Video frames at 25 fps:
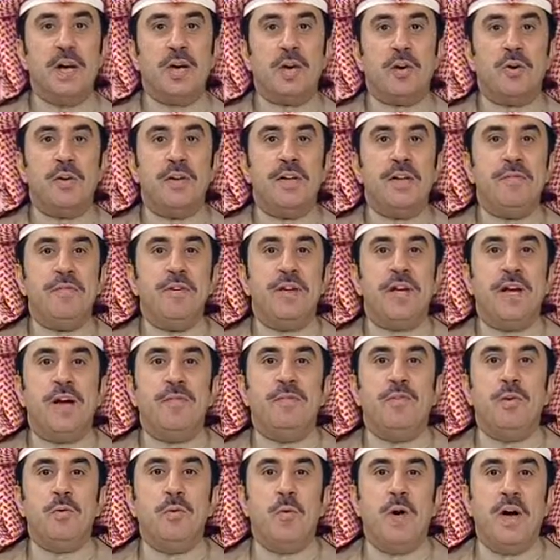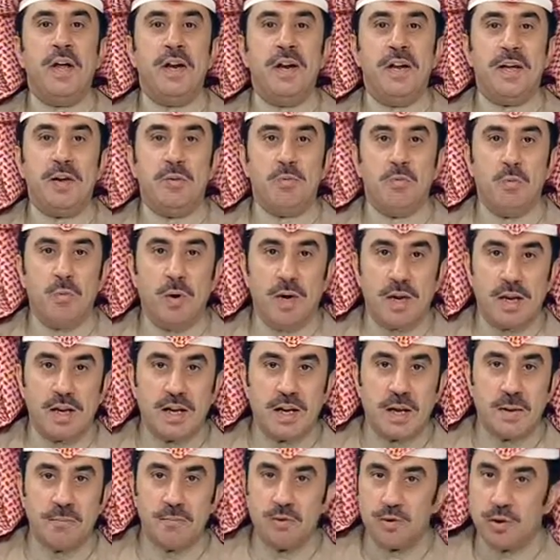Good evening, everyone, and
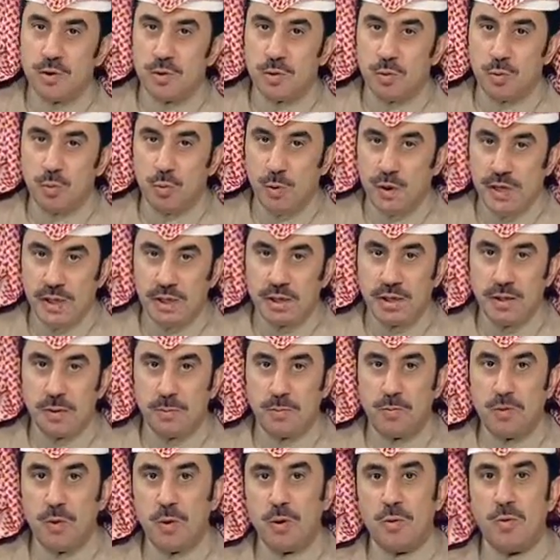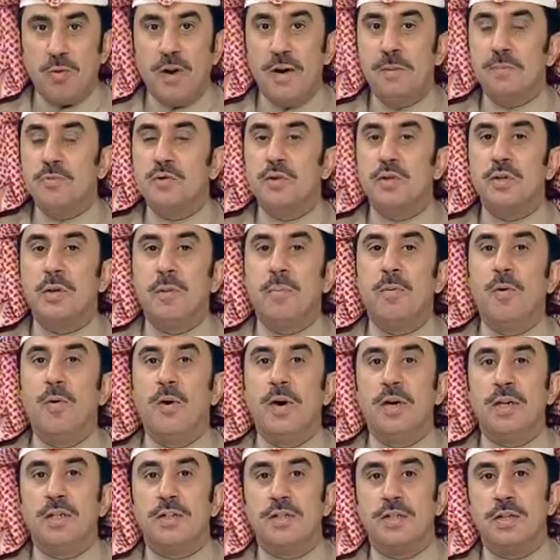welcome to your weekly program To The
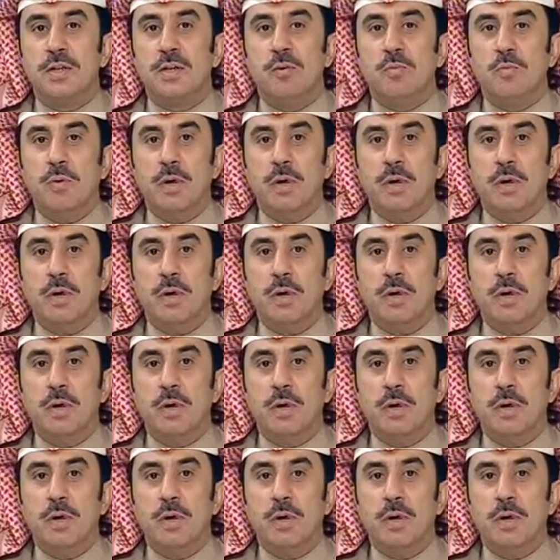Point,